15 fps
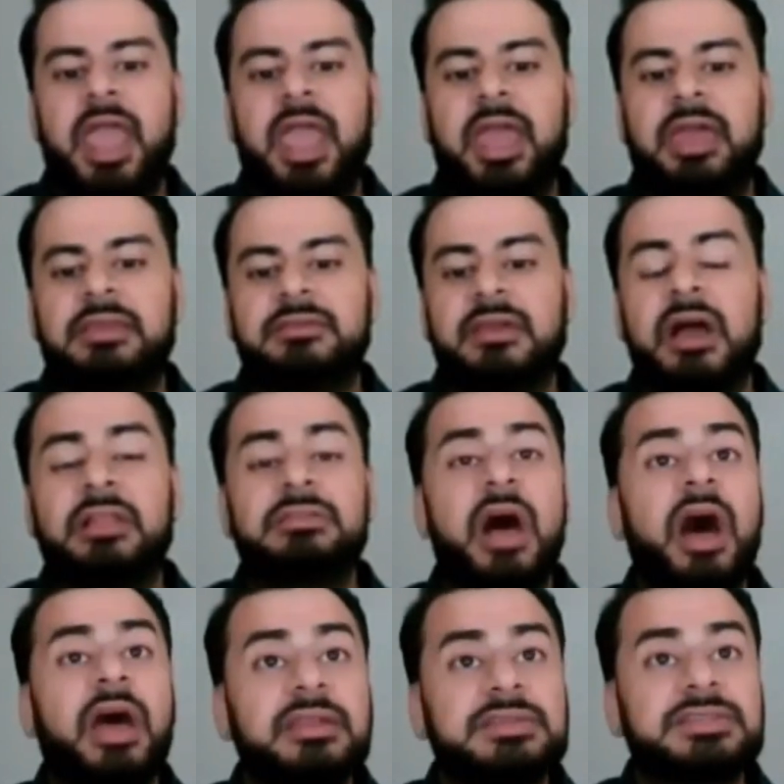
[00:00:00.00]
And a
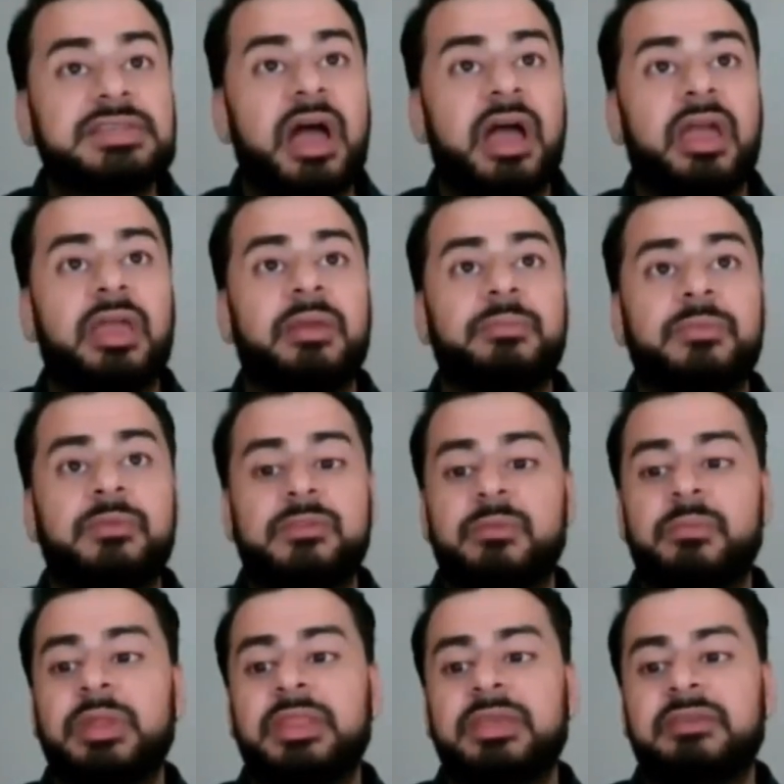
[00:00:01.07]
lot of times,
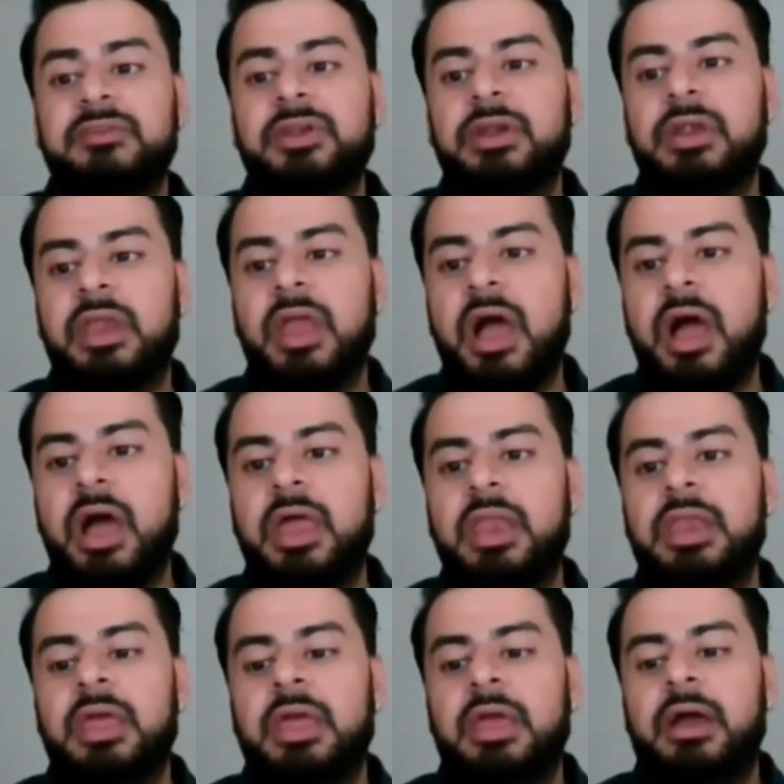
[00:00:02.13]
believe it or not,